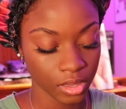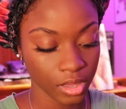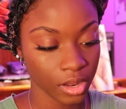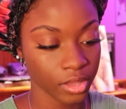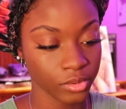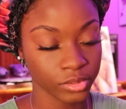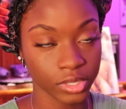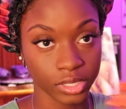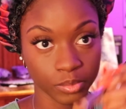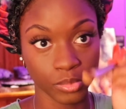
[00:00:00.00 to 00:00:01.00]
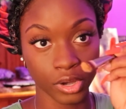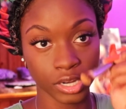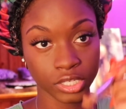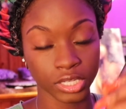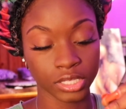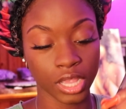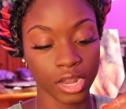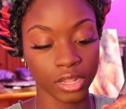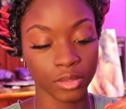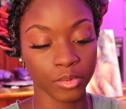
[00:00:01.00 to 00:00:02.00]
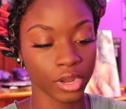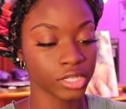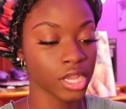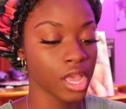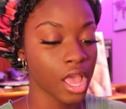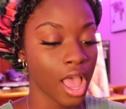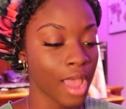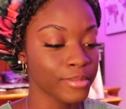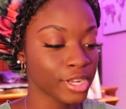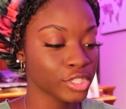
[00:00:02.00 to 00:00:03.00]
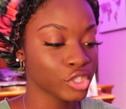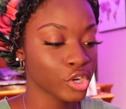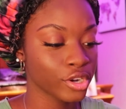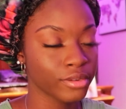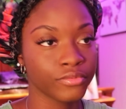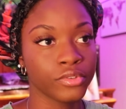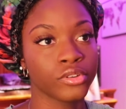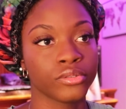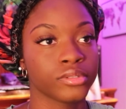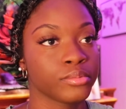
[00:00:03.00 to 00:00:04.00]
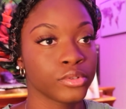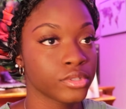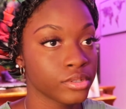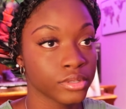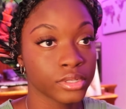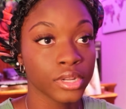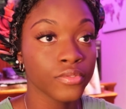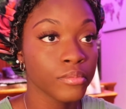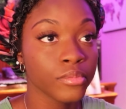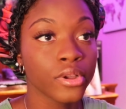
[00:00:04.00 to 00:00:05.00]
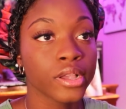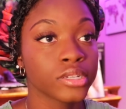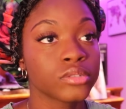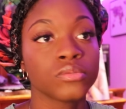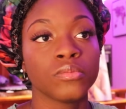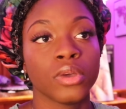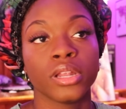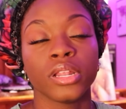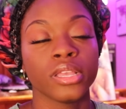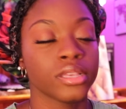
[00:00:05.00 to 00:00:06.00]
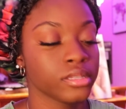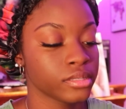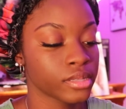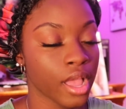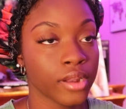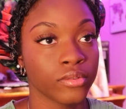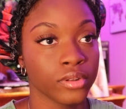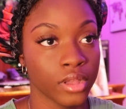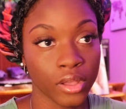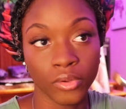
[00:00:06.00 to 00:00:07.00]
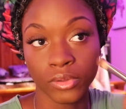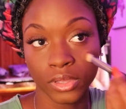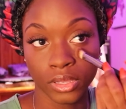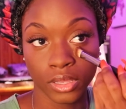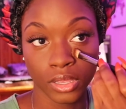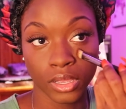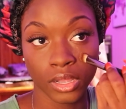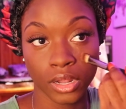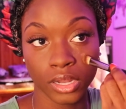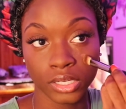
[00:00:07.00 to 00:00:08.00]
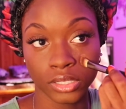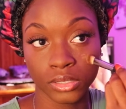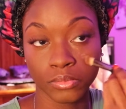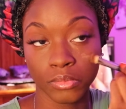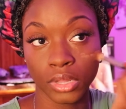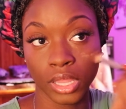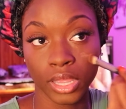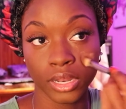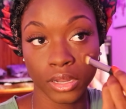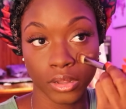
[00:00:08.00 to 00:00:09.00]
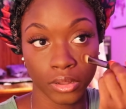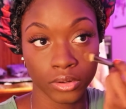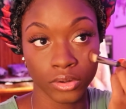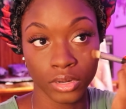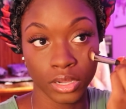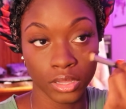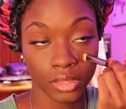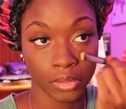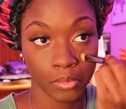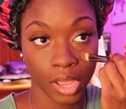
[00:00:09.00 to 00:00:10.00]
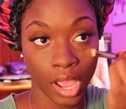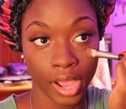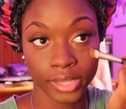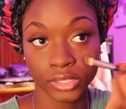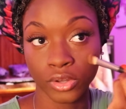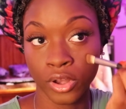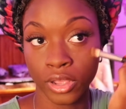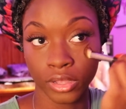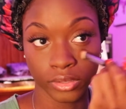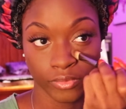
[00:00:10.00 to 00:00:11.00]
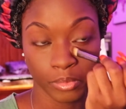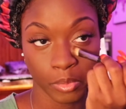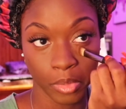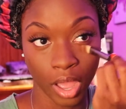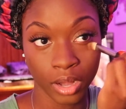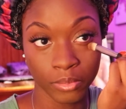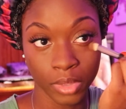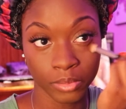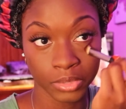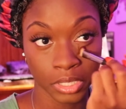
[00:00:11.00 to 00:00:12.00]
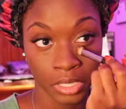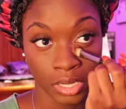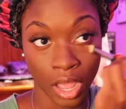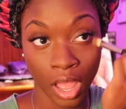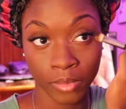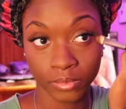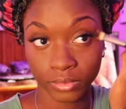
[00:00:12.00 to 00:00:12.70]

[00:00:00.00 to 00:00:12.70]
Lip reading: I use this brush, this end of the brush. I'm not sure if you're supposed to use a different brush, what it is, I don't know. I just blend underneath my eyes, starting from the bottom up to the top.